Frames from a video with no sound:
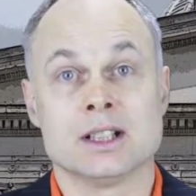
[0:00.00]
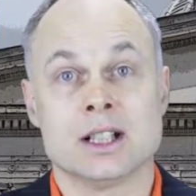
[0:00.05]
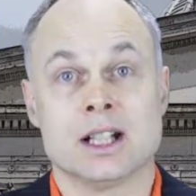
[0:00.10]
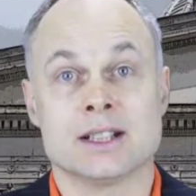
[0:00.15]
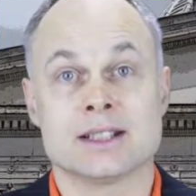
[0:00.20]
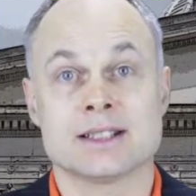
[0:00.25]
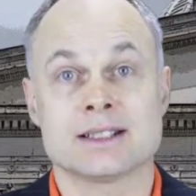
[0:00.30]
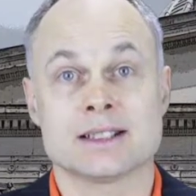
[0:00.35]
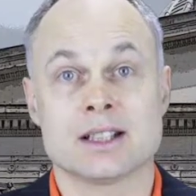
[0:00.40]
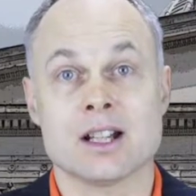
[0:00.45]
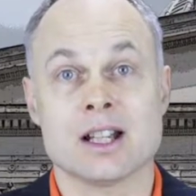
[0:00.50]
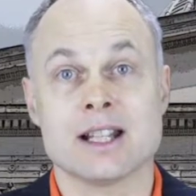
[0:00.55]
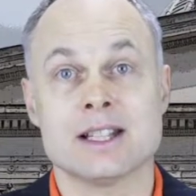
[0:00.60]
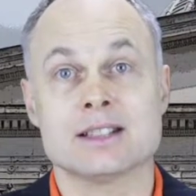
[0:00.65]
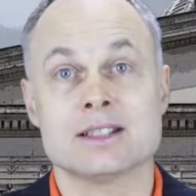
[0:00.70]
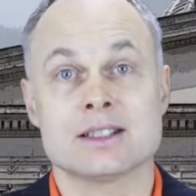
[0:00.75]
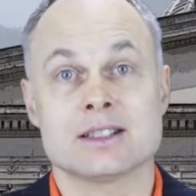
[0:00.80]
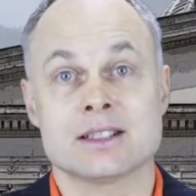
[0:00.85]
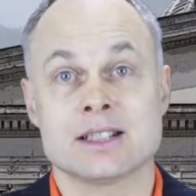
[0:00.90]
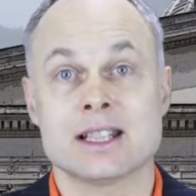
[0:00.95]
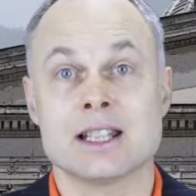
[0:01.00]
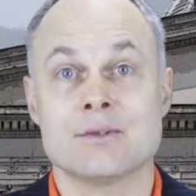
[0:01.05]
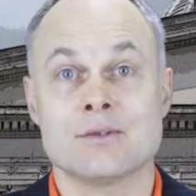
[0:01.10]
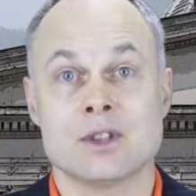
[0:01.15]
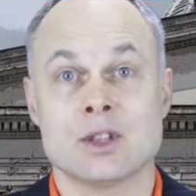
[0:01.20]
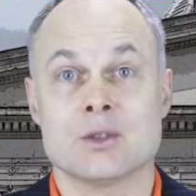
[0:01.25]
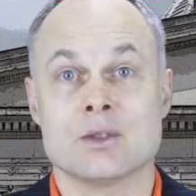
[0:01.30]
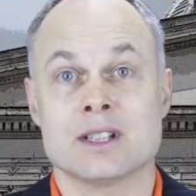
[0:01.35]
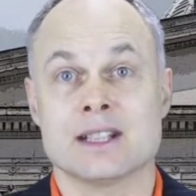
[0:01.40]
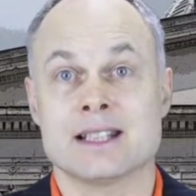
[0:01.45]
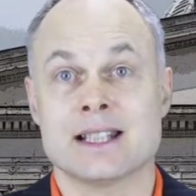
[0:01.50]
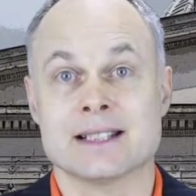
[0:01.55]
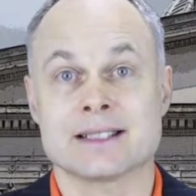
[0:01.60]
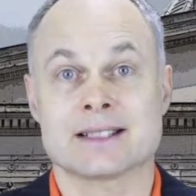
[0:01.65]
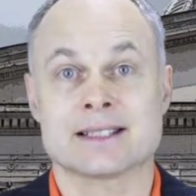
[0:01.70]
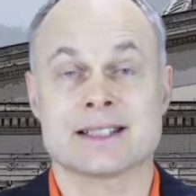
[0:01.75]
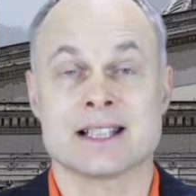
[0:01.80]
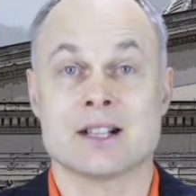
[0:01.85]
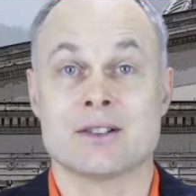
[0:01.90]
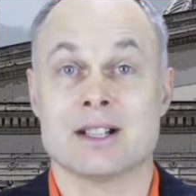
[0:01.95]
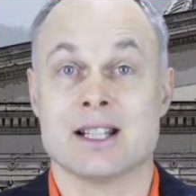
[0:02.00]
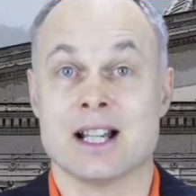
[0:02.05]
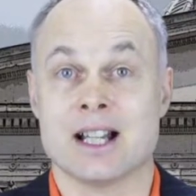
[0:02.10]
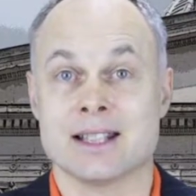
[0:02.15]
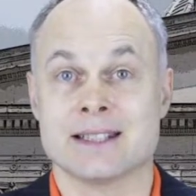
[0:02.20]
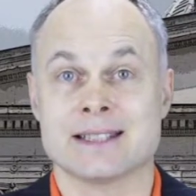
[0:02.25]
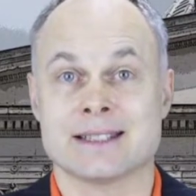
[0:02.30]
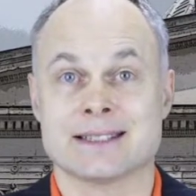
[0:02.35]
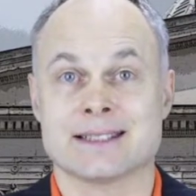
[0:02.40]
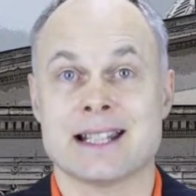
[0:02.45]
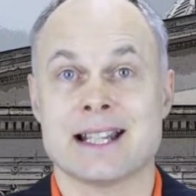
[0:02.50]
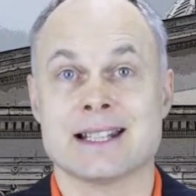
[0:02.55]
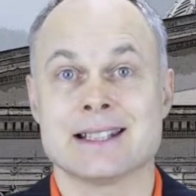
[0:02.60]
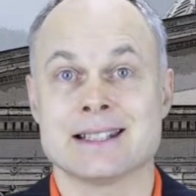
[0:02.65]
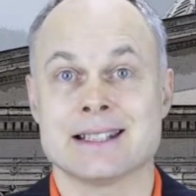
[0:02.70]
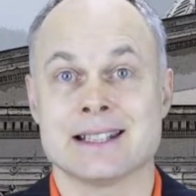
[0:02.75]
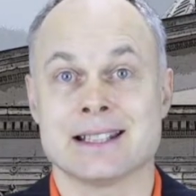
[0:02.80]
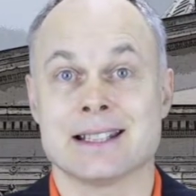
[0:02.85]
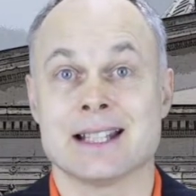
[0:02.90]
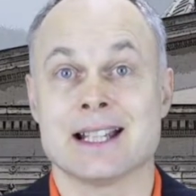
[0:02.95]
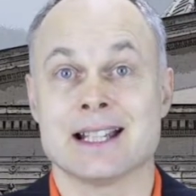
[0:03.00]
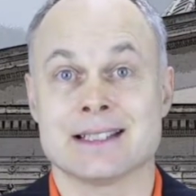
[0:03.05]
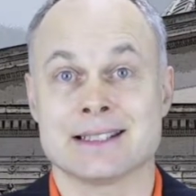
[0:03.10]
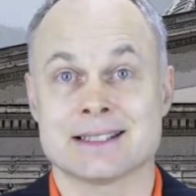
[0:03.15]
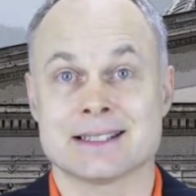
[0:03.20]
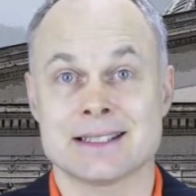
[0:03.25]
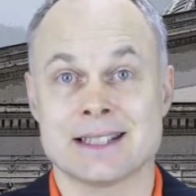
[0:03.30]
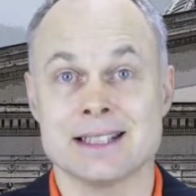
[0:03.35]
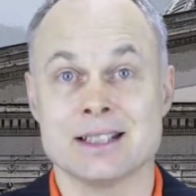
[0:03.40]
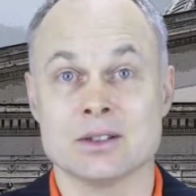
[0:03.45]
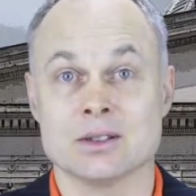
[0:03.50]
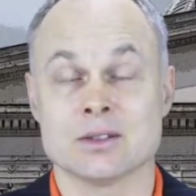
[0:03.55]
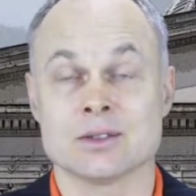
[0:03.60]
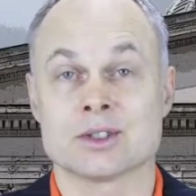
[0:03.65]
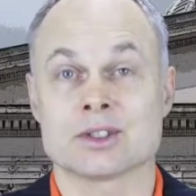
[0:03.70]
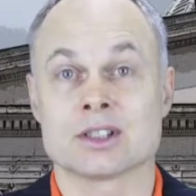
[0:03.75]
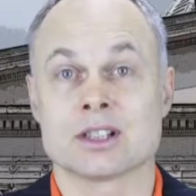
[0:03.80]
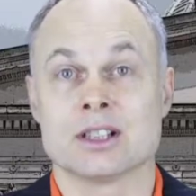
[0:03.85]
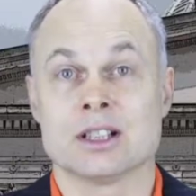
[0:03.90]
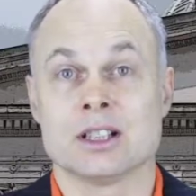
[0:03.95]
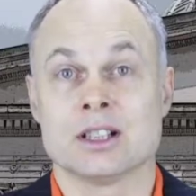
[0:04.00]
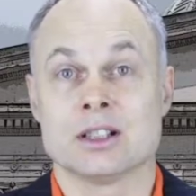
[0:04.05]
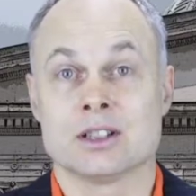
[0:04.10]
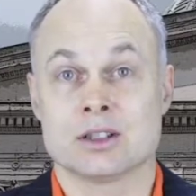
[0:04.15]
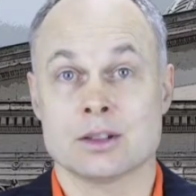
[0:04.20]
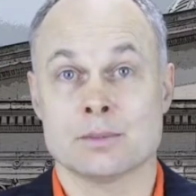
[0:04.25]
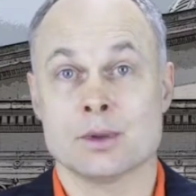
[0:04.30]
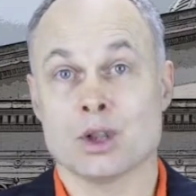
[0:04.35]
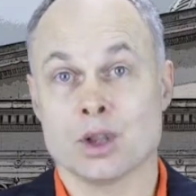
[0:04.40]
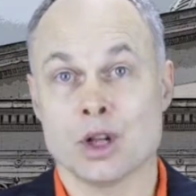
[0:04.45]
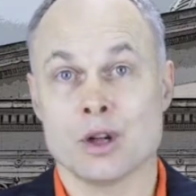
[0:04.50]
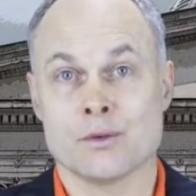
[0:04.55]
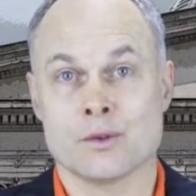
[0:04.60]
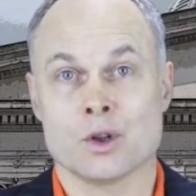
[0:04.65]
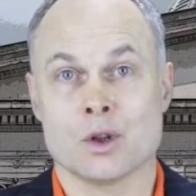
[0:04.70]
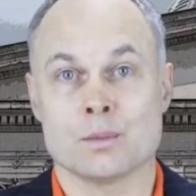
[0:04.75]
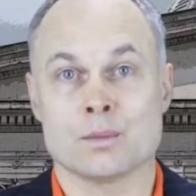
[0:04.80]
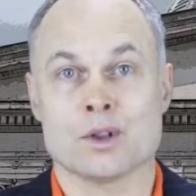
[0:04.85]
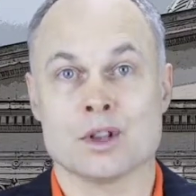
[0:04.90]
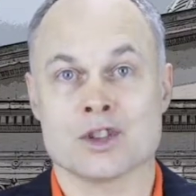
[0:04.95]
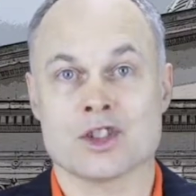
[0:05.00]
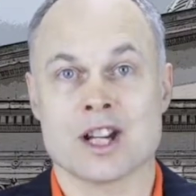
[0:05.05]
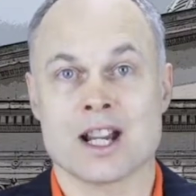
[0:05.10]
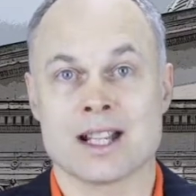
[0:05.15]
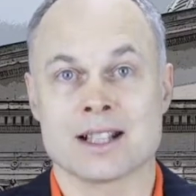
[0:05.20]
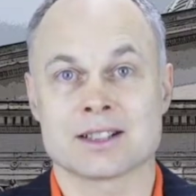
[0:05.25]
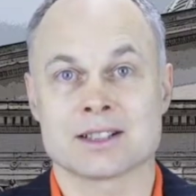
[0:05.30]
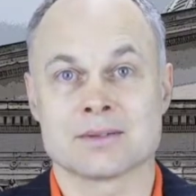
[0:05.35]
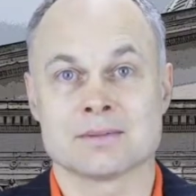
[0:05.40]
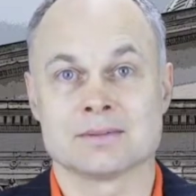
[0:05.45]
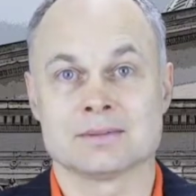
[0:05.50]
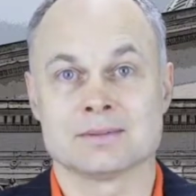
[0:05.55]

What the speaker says: are designed to give you the necessary understanding and skills to pull off your project.